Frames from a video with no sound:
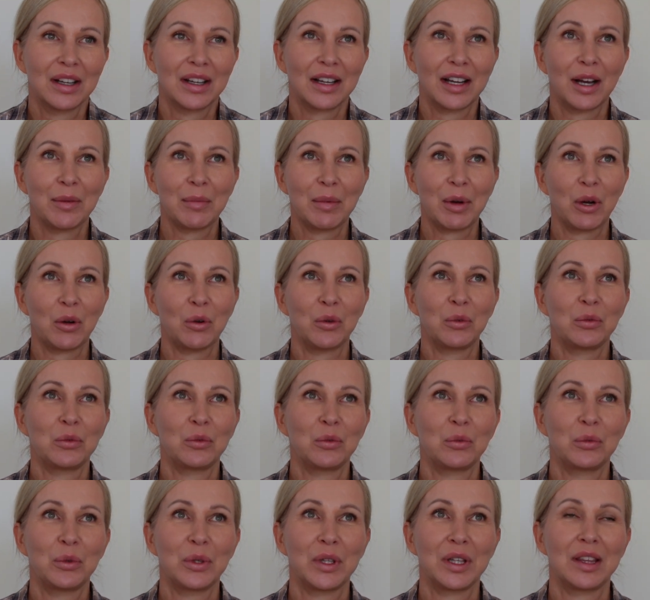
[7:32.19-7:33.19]
come out
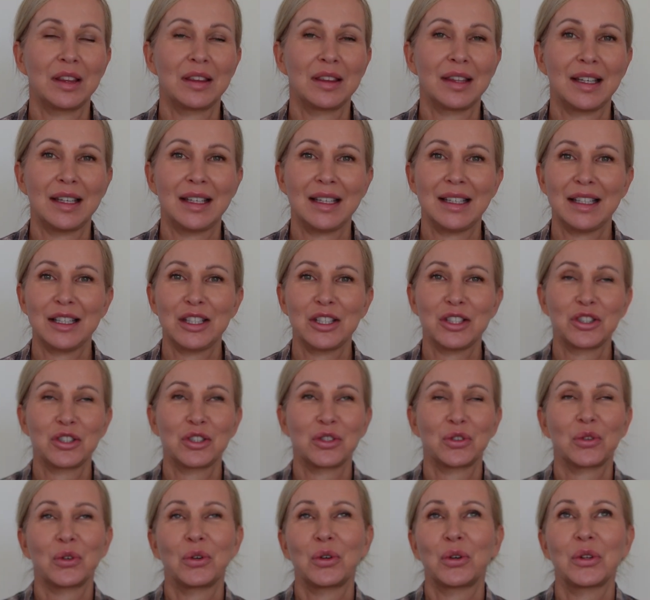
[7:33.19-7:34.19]
with the
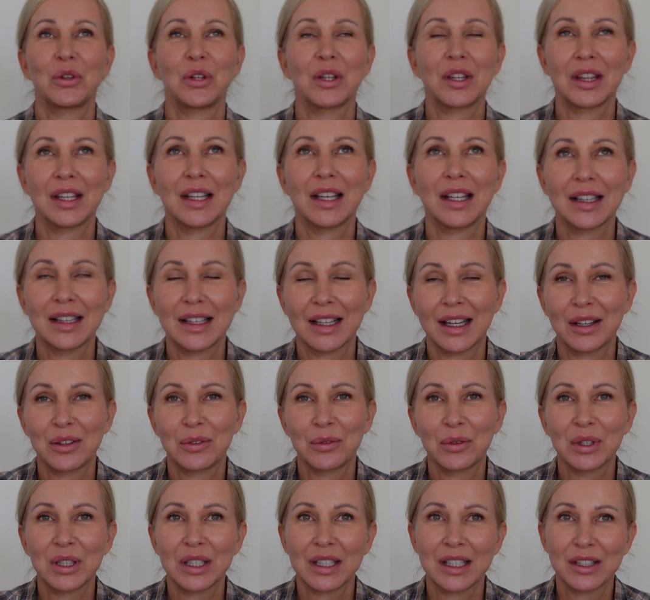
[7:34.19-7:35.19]
niche or the thing that
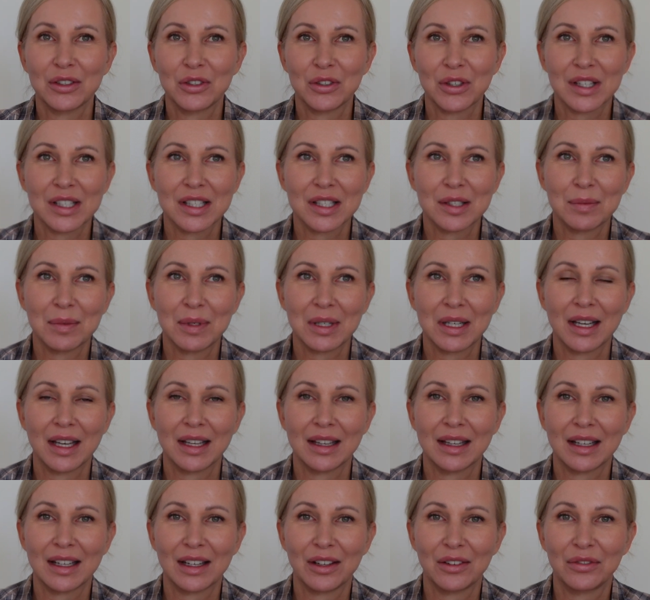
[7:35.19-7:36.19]
really interests me
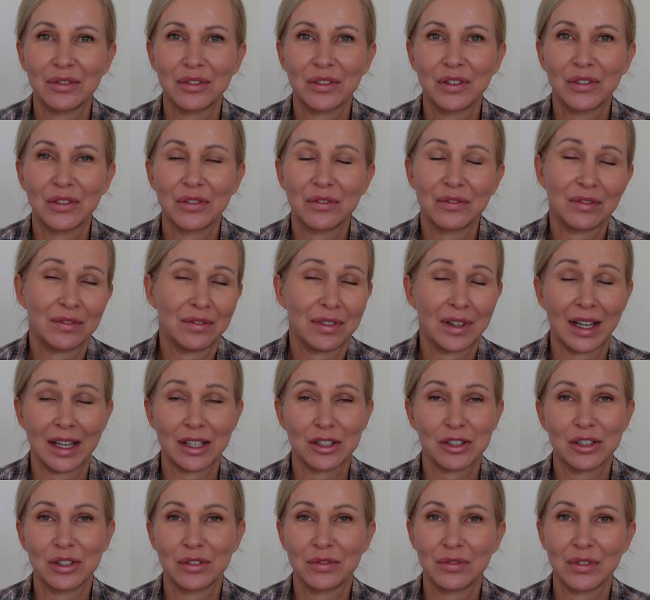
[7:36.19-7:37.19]
and that I've
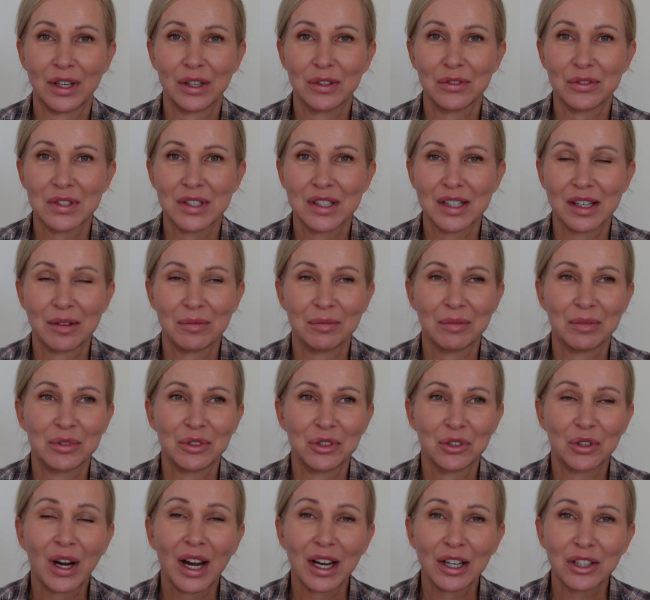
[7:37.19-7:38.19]
actually found some
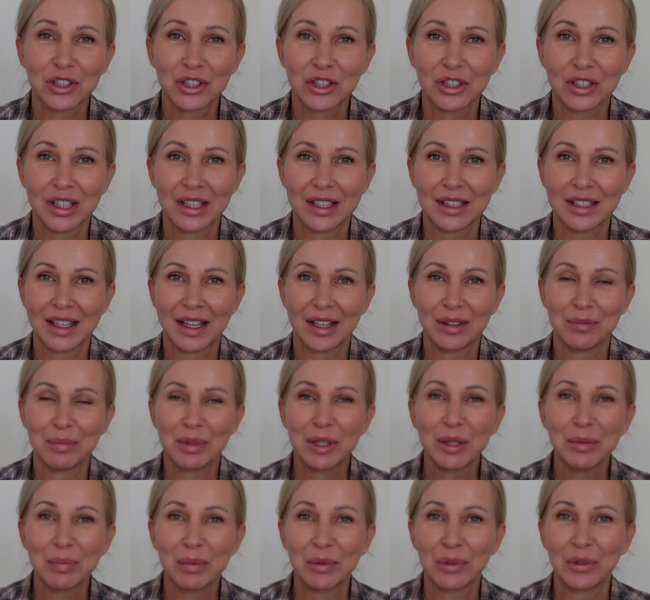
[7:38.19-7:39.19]
traction in, and
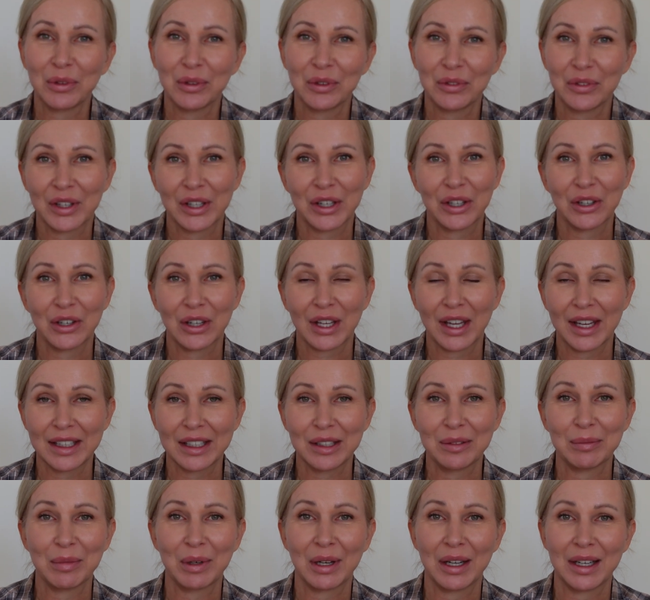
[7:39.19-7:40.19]
people that are
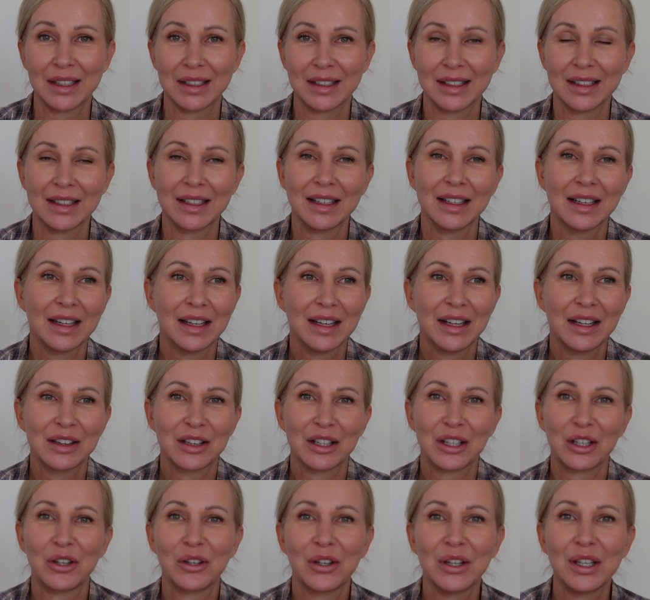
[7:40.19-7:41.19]
like-minded,
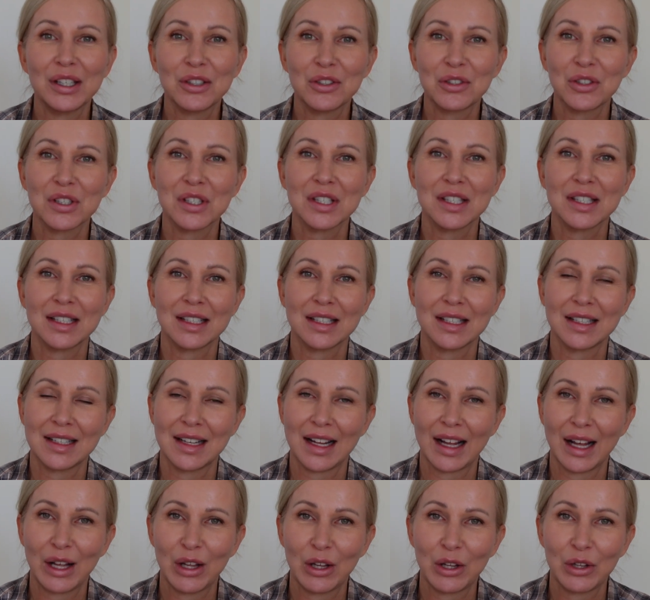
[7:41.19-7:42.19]
that are interested in
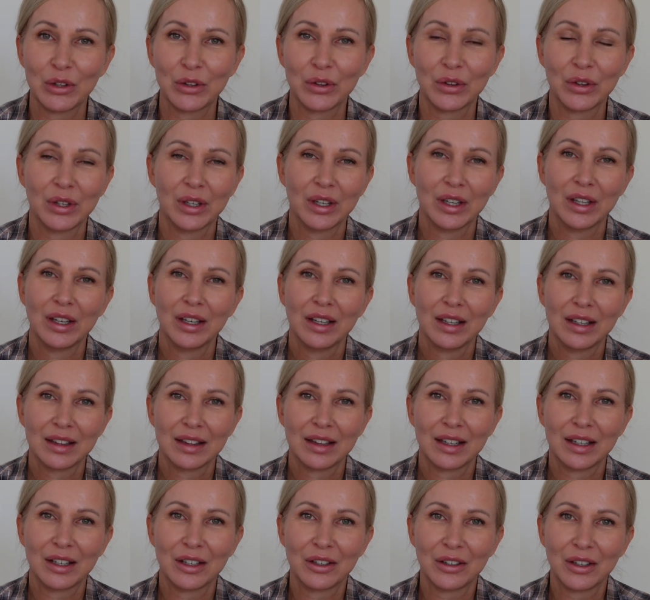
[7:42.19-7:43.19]
health,
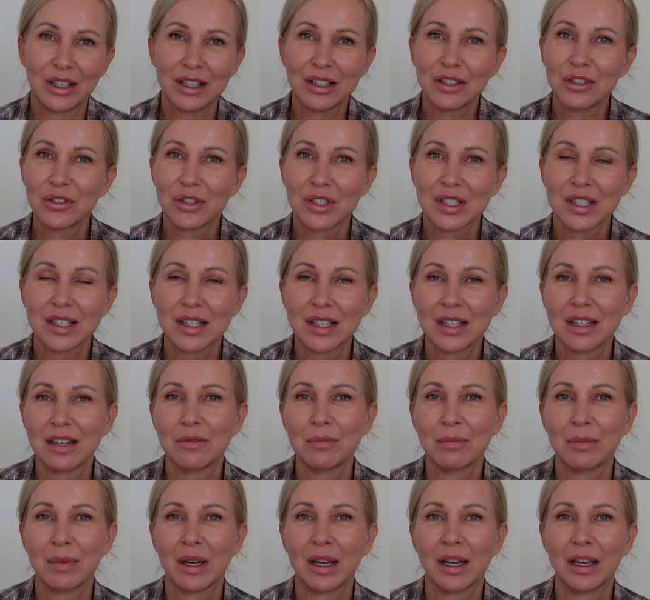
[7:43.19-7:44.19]
that are interested
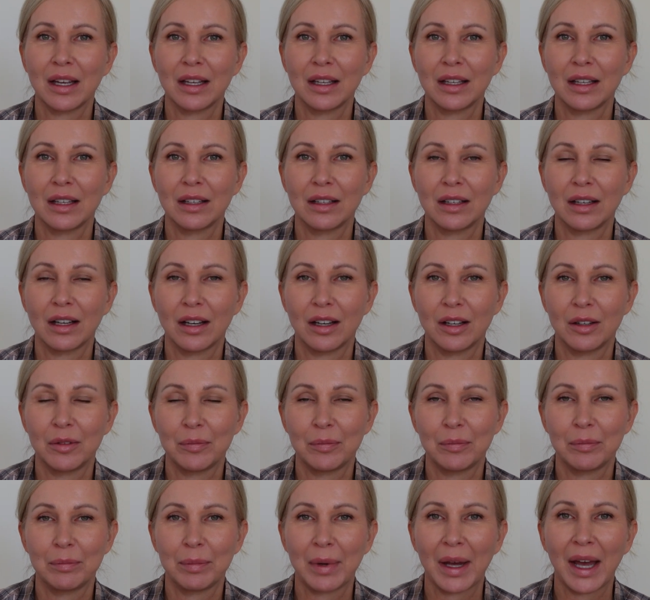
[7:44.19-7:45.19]
in
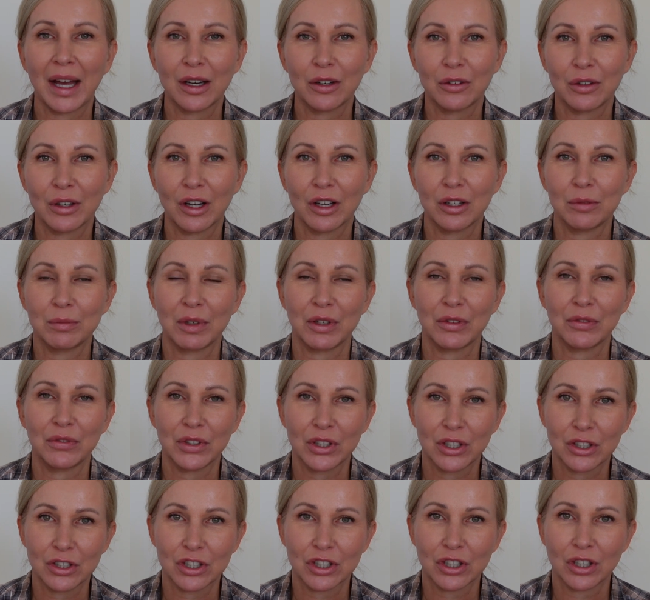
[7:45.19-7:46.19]
my background, my
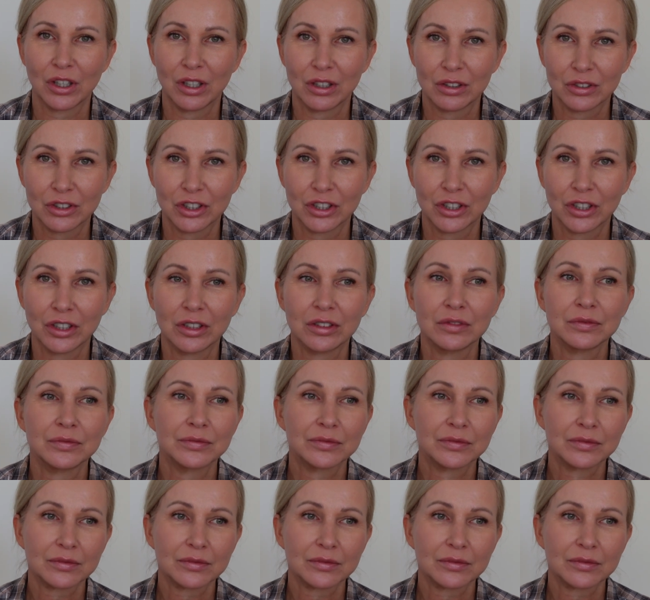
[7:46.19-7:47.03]
Finnish culture.